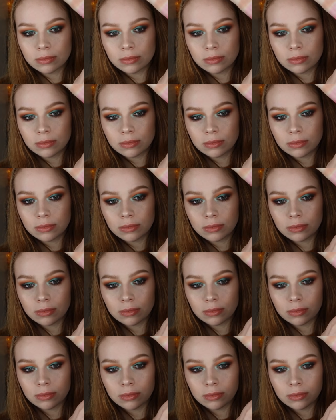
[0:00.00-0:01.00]

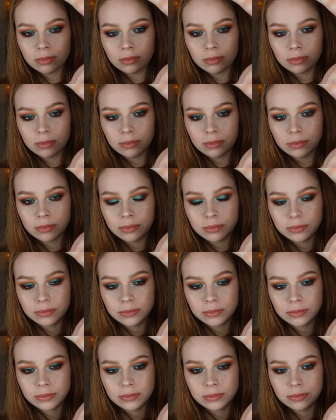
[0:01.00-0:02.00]

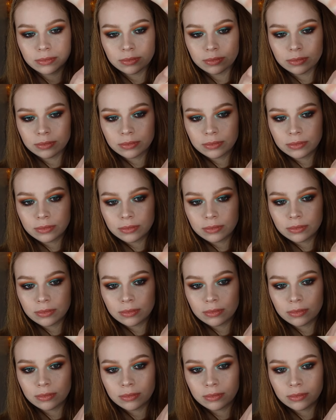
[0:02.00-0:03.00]

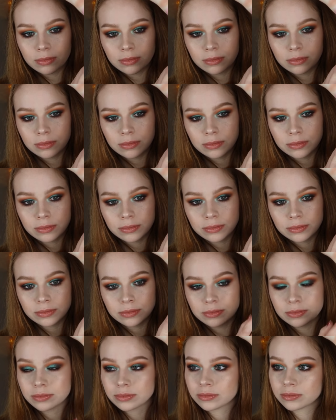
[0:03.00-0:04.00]

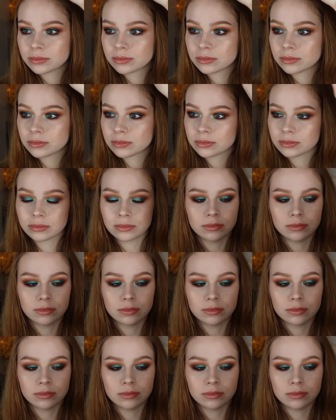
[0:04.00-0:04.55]
Nothing is said.